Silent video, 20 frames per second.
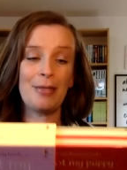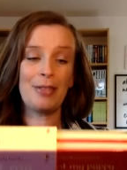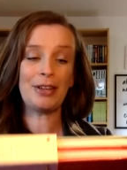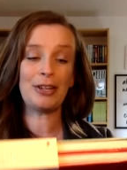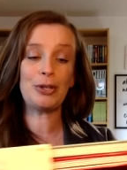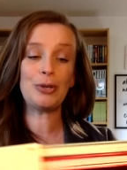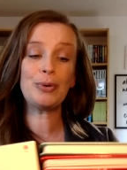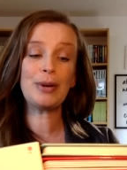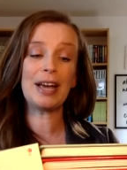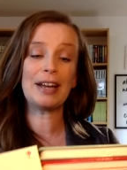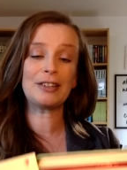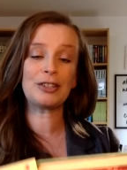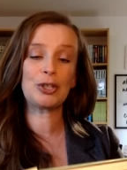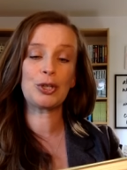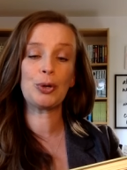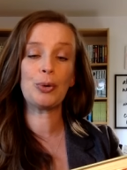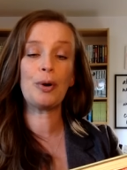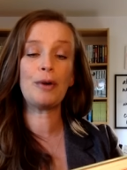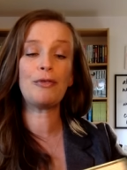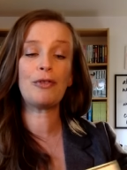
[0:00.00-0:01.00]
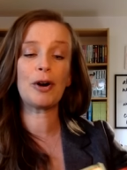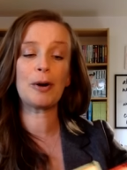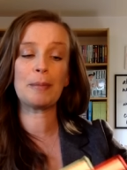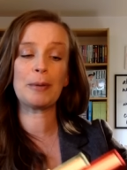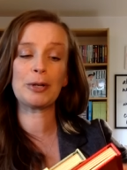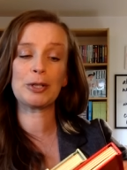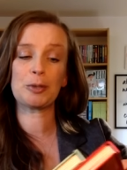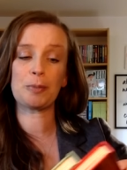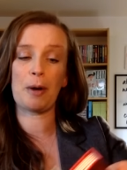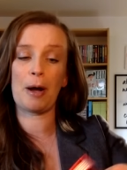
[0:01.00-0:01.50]
that you get two of our
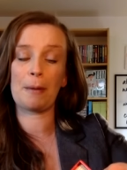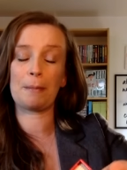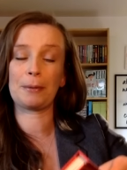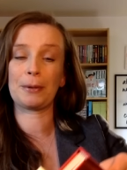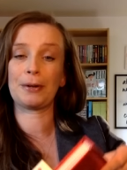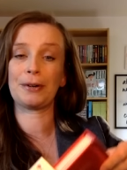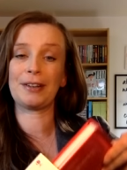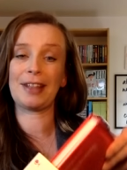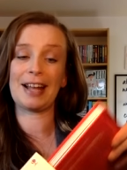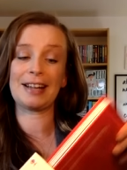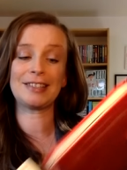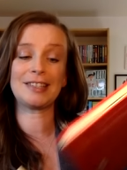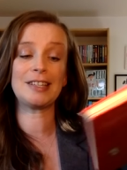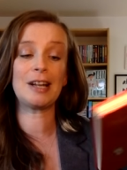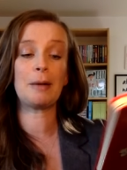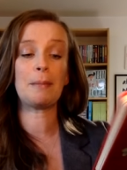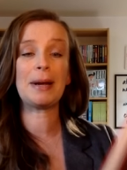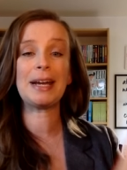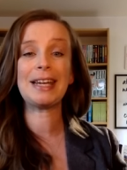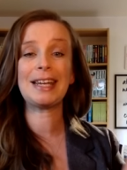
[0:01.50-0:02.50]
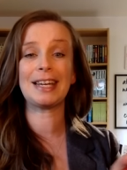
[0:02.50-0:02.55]
most popular that's not my